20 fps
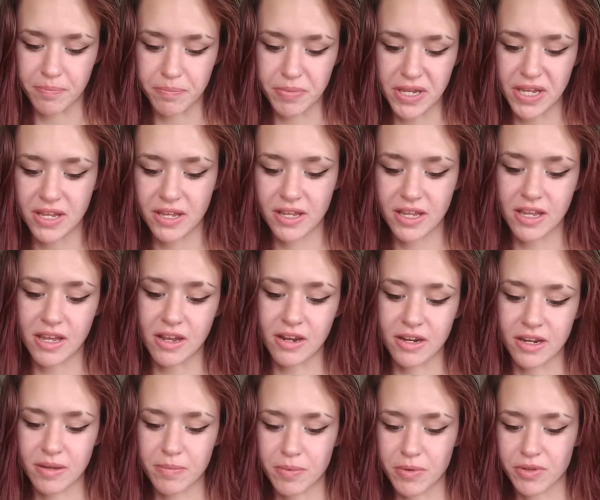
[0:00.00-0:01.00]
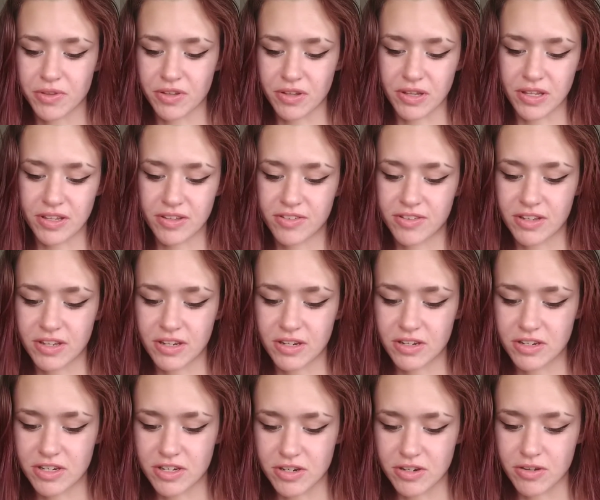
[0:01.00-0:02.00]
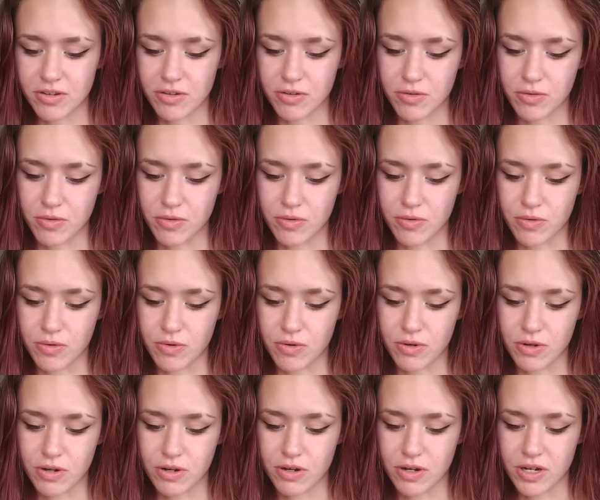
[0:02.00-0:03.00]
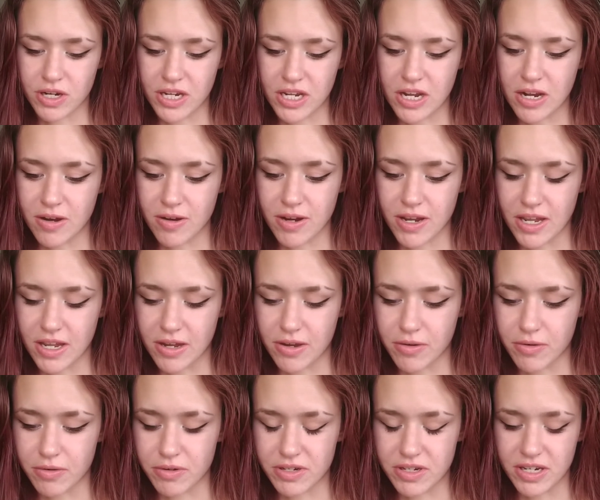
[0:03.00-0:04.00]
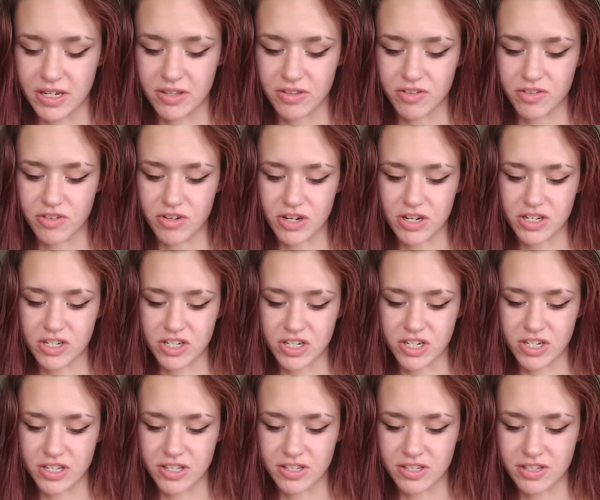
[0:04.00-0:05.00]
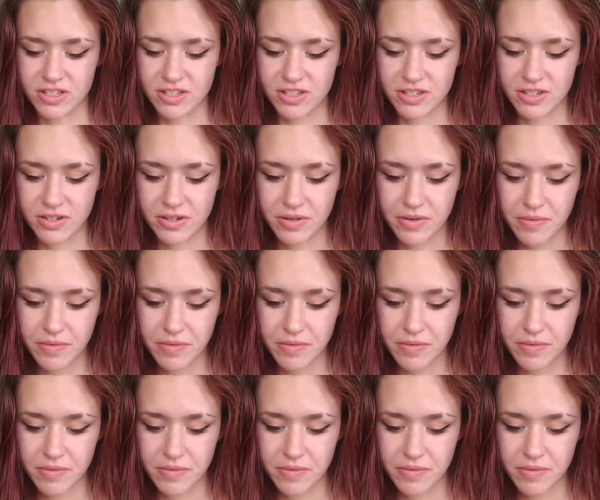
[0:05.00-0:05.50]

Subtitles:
being unable to listen to or carry out instructions,